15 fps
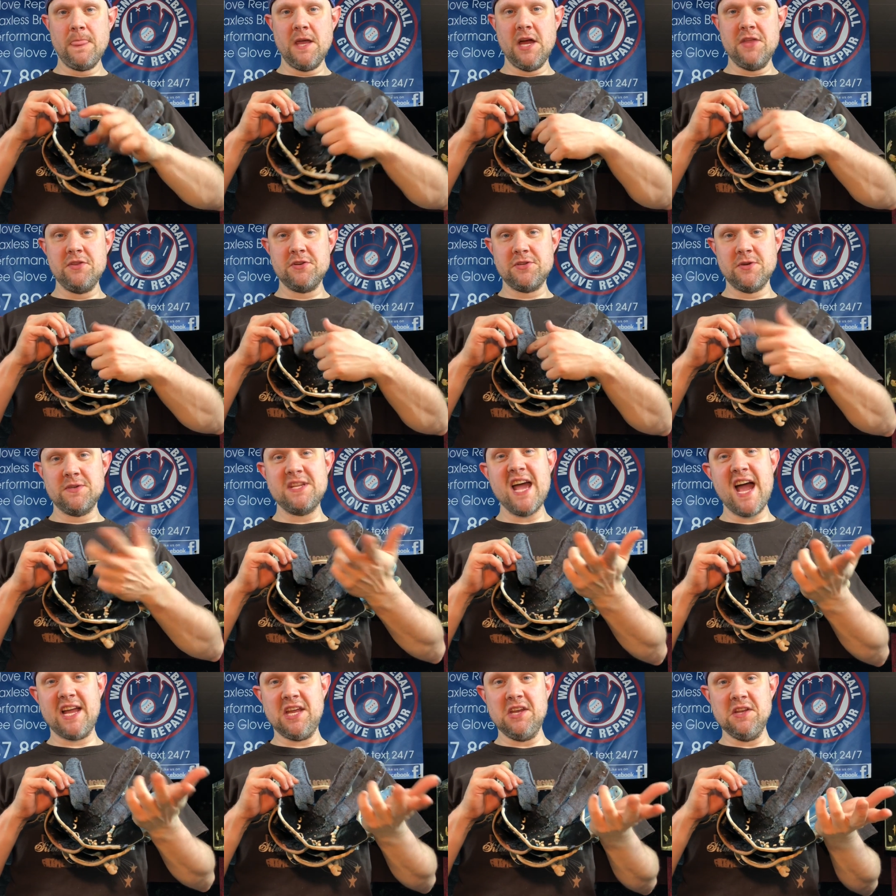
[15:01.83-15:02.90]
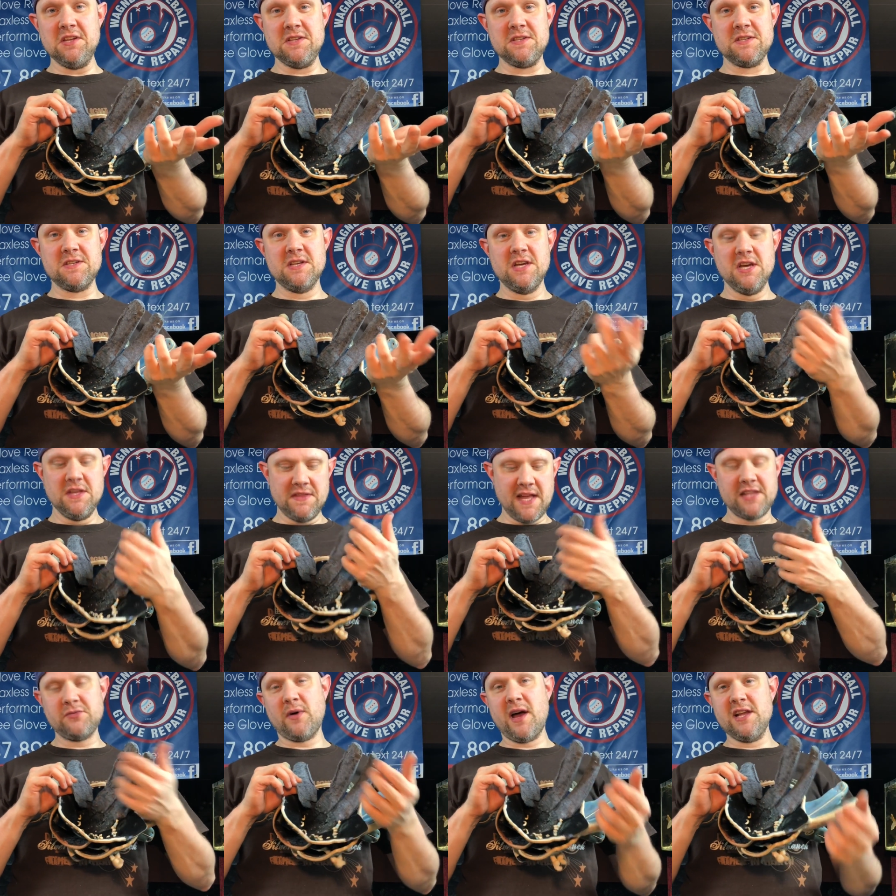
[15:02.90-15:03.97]
and there's no tackiness.
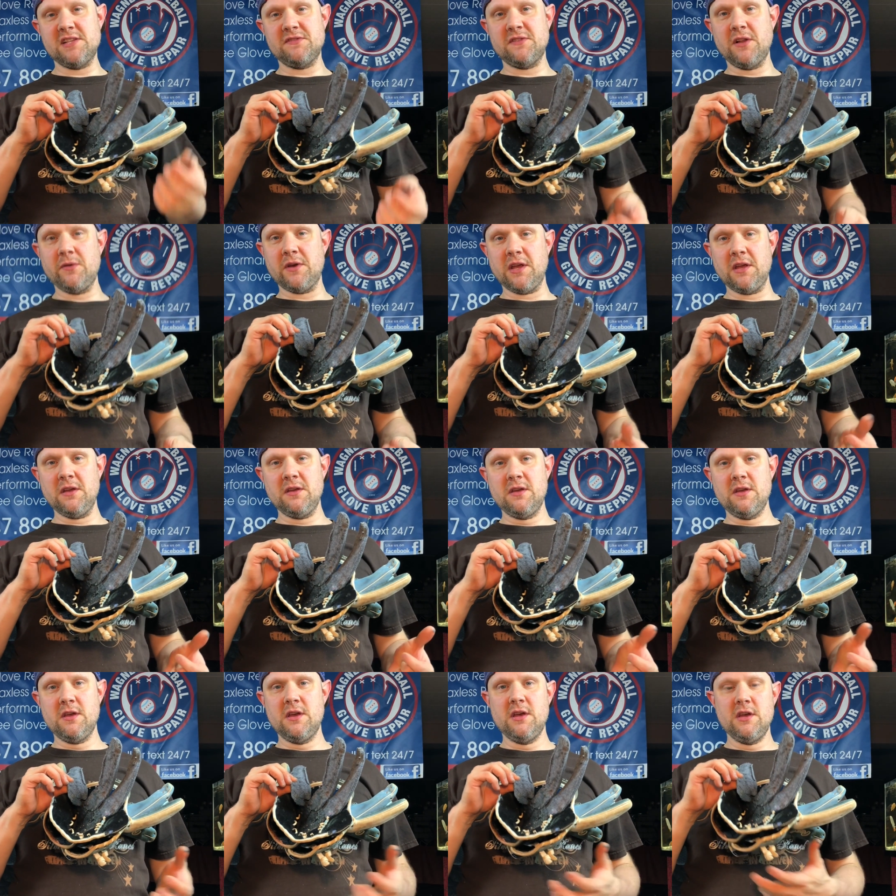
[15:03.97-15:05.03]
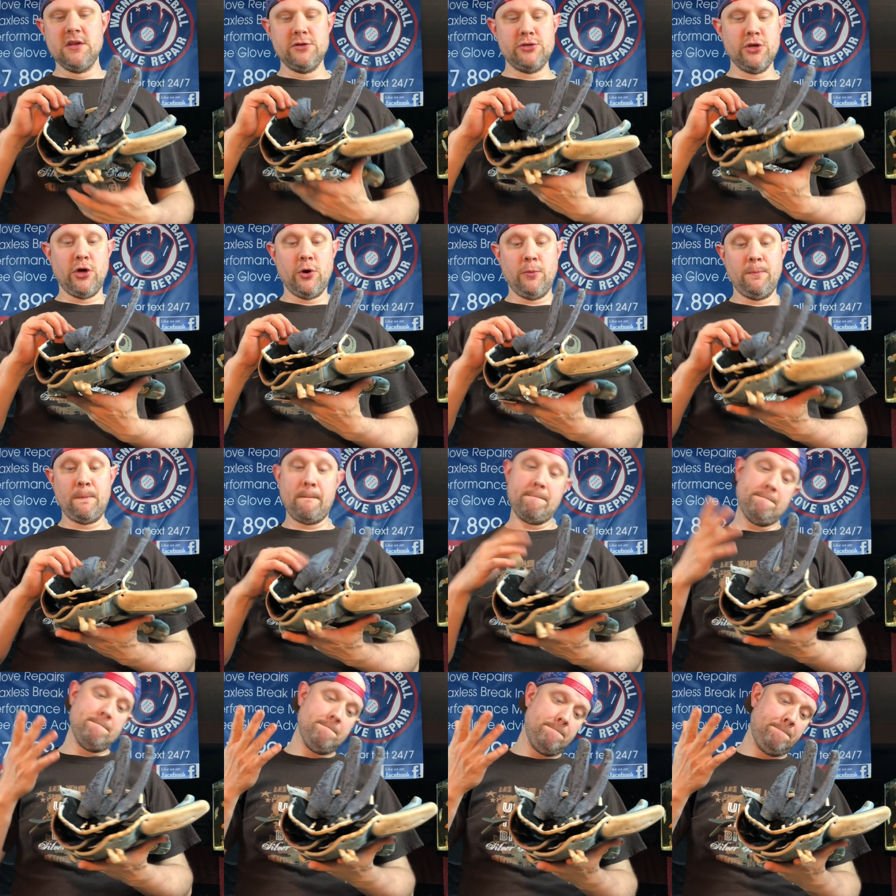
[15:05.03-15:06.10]
That's why it's floating. So,
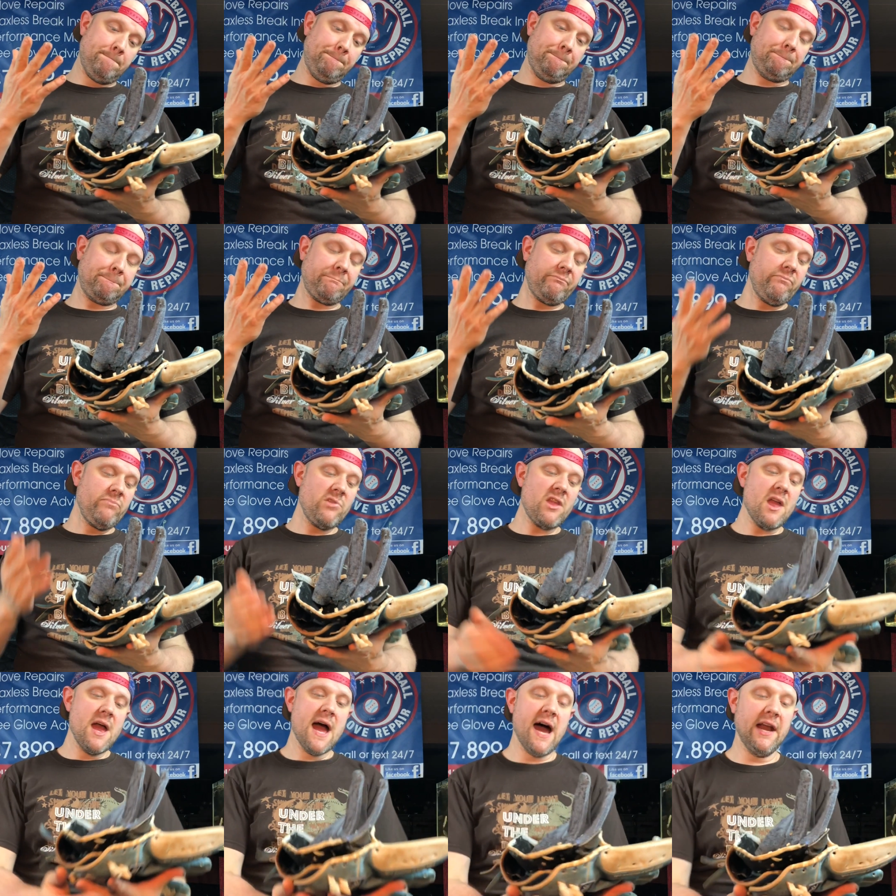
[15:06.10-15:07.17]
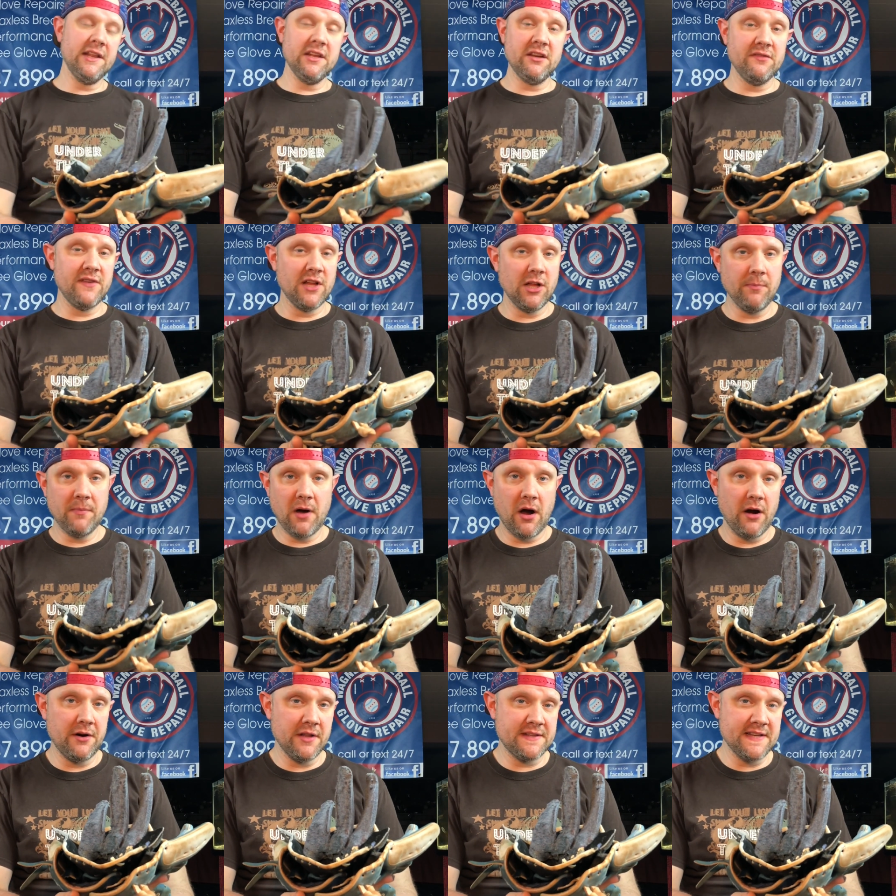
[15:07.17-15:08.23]
how did it develop?
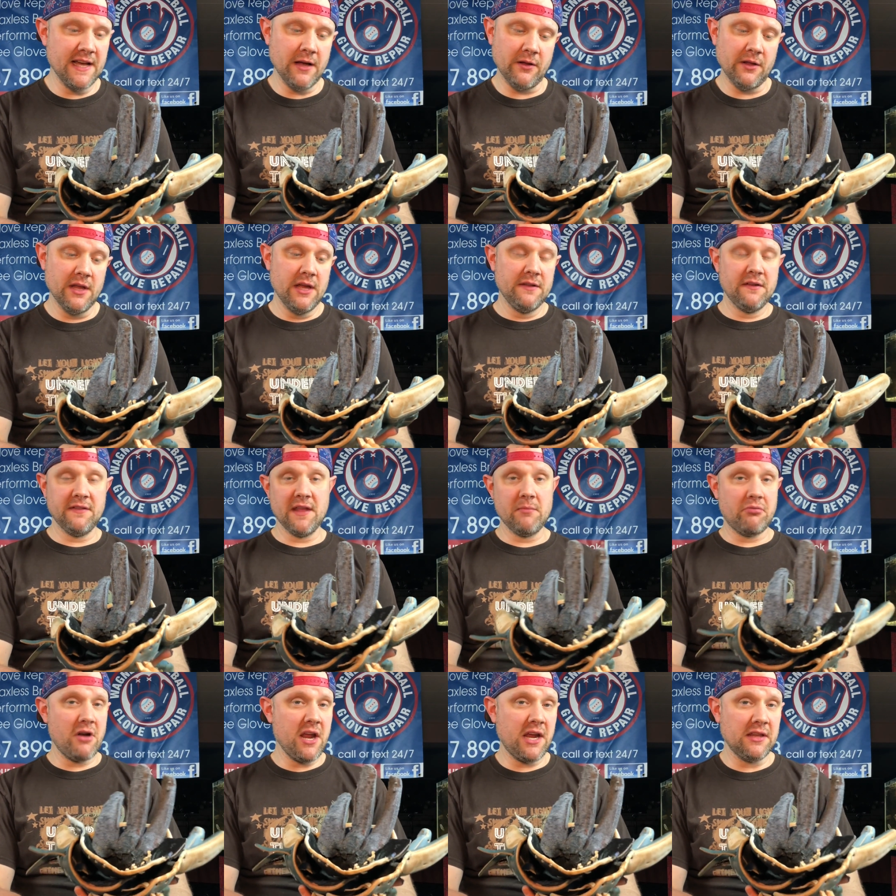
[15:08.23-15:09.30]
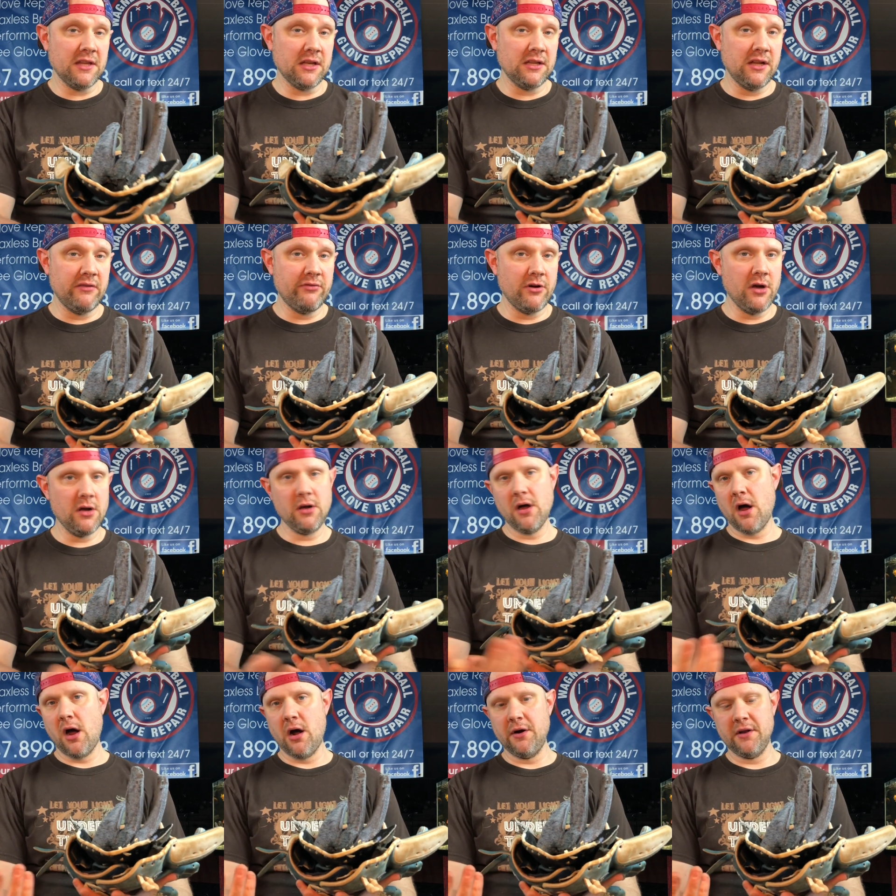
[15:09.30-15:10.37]
Hard to tell. Did they break in the glove wrong?
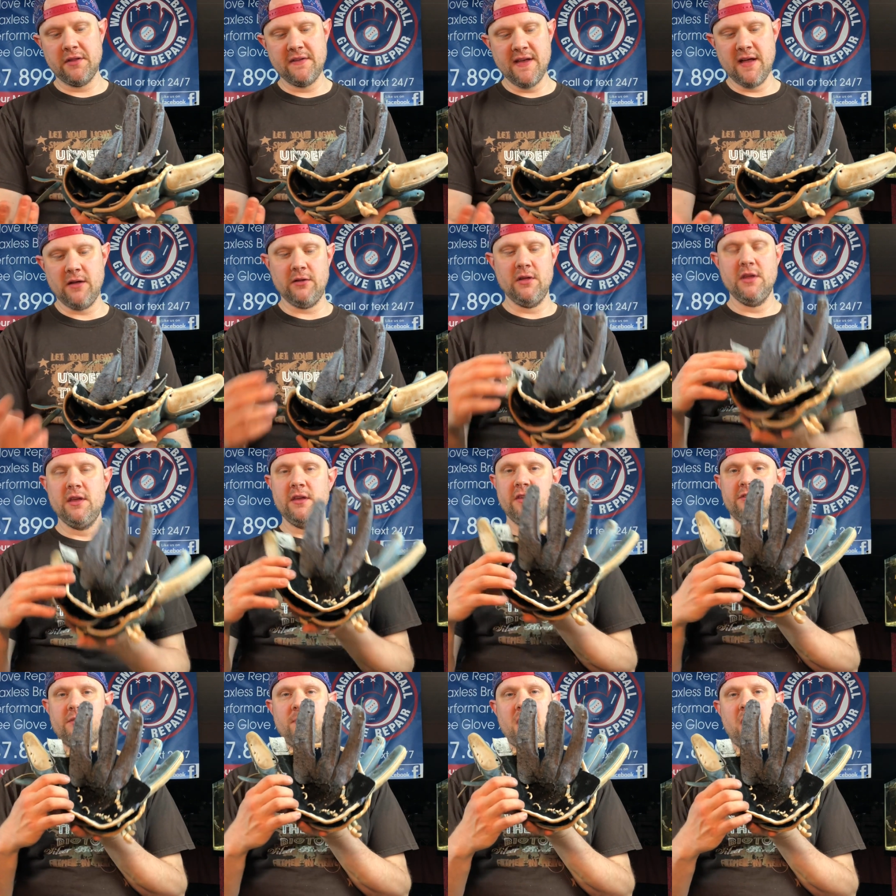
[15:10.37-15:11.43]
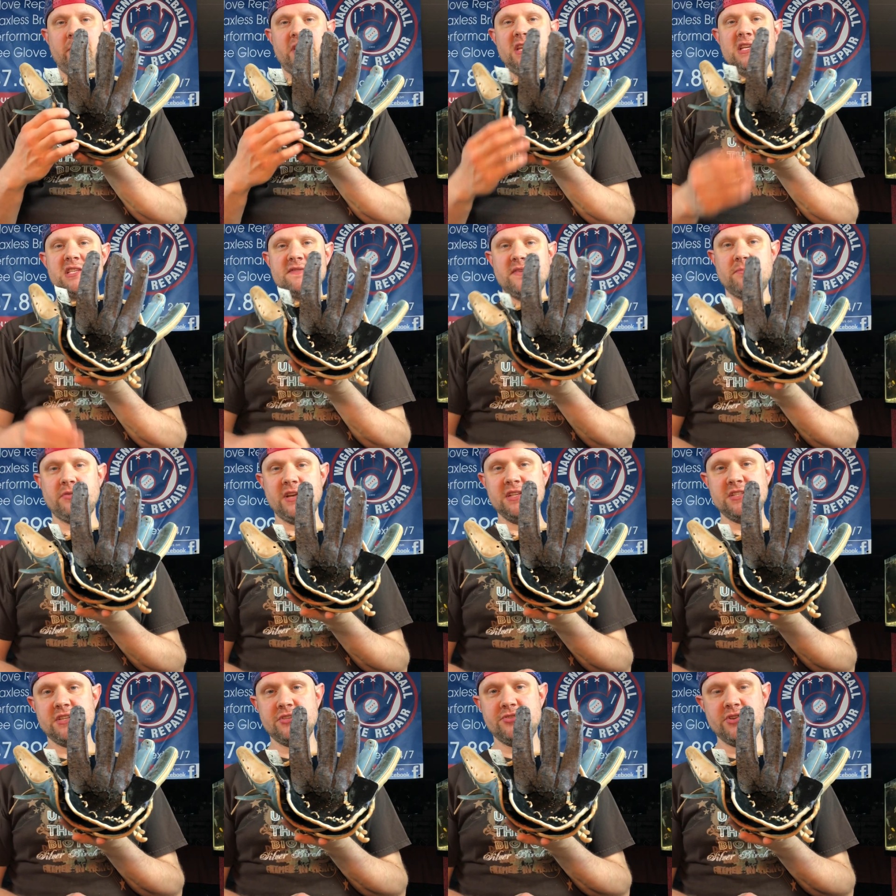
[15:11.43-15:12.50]
Hard to tell. Is the palm adhesive in
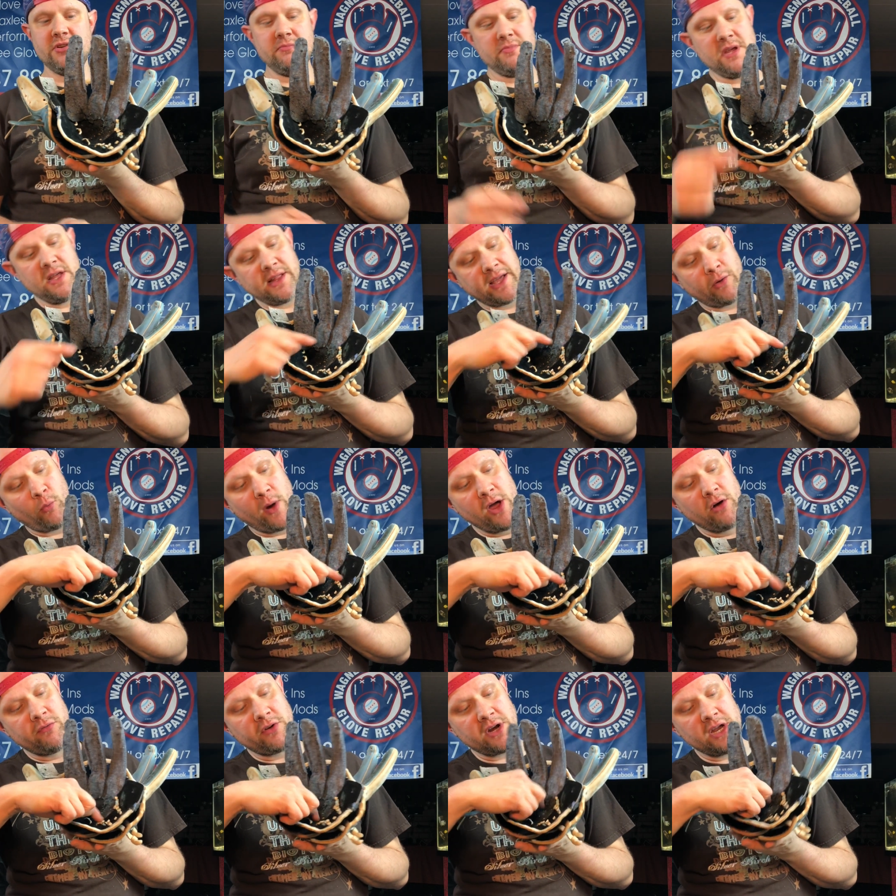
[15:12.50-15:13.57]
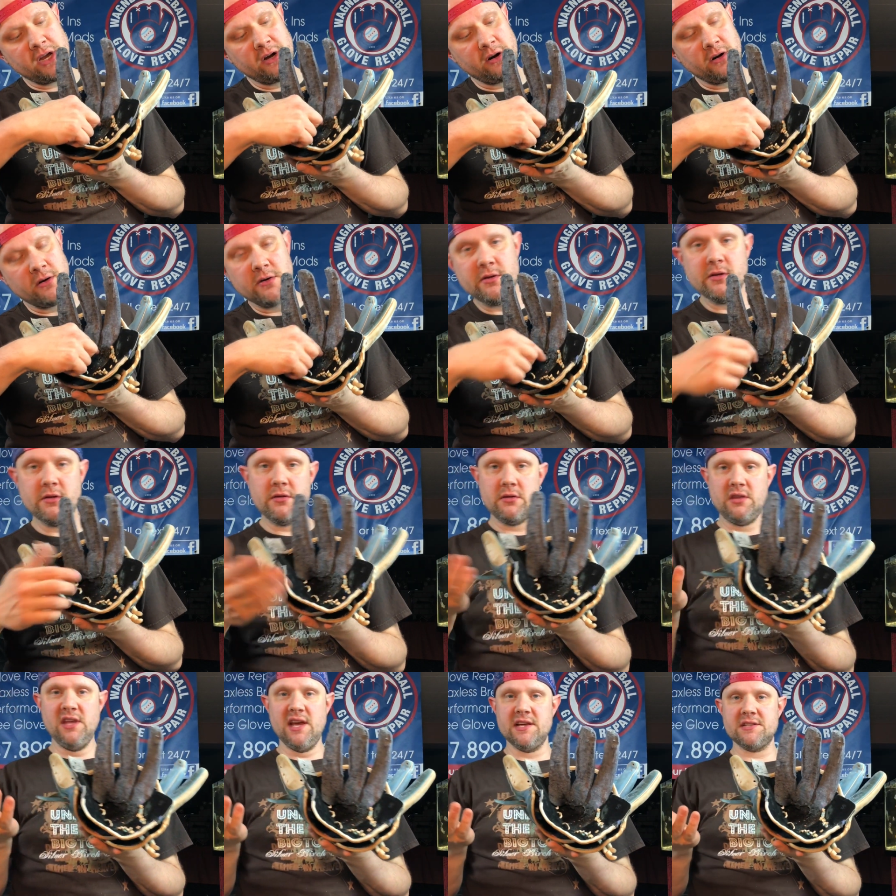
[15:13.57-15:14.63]
places it shouldn't be, like way over here?
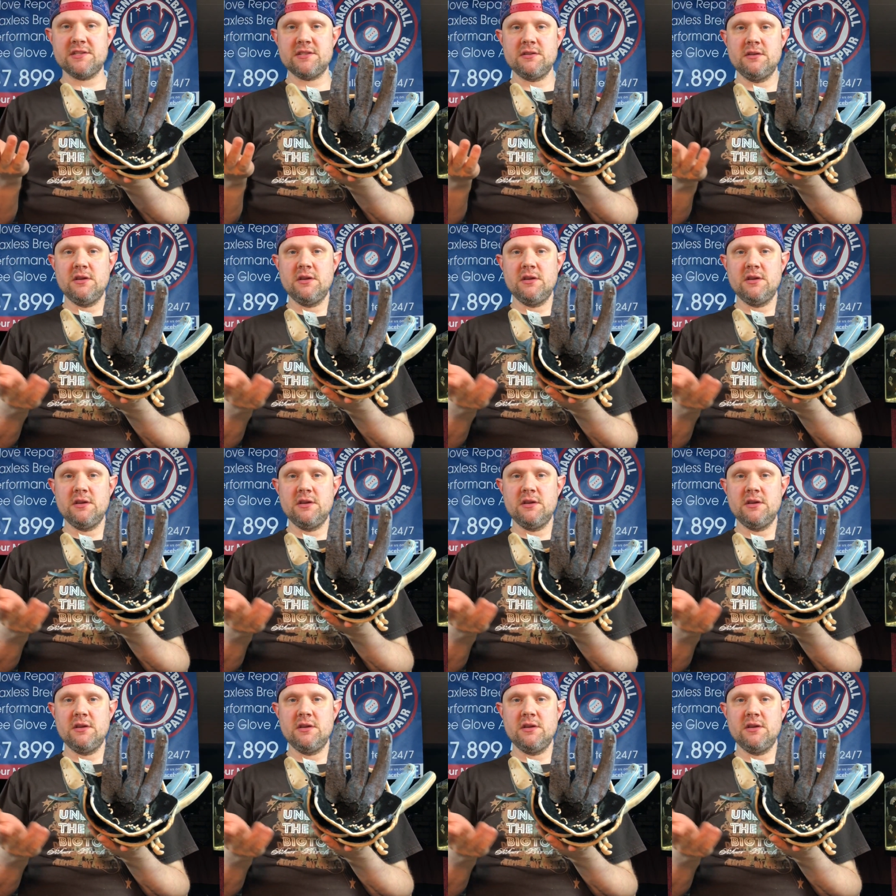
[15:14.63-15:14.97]
Yes.